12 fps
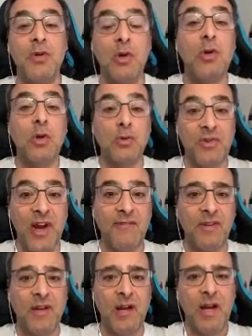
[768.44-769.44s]
your
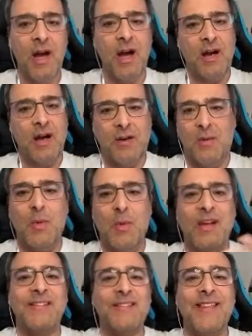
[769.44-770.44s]
co-driver. We
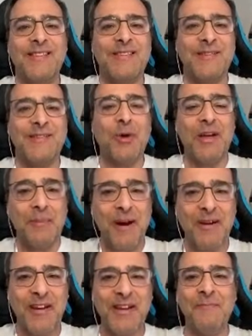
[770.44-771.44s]
can talk
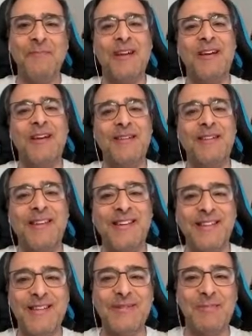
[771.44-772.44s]
about him
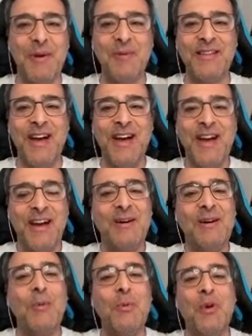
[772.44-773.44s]
in this moment.
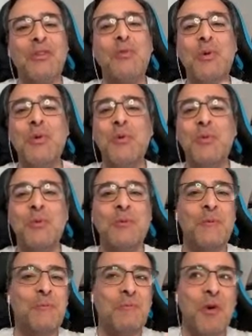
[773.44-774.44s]
What
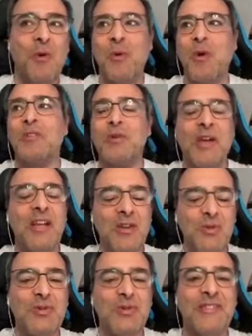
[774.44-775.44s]
can
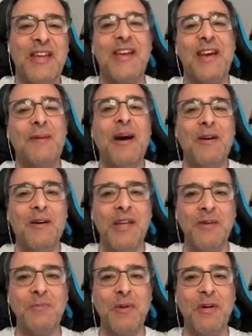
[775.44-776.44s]
you say about
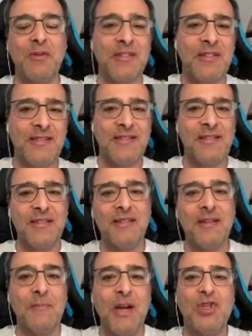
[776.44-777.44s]
him? Because it's
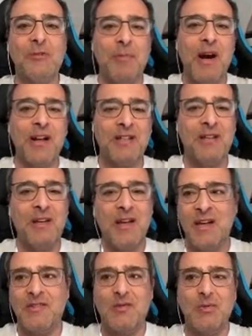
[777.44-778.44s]
the major part,
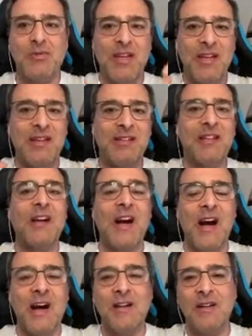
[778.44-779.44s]
as to say, in the
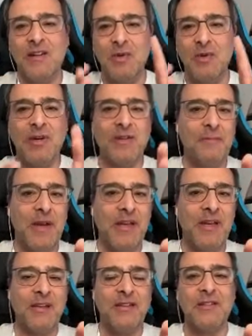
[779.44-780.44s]
car. You are
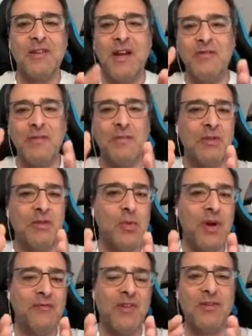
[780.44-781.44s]
making the driving, but you
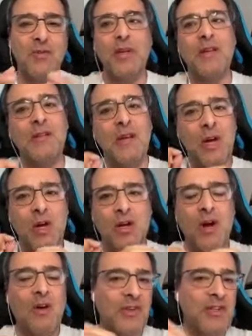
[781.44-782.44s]
have got to be
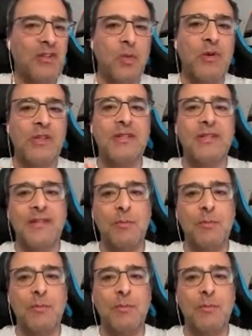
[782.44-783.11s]
confident with this,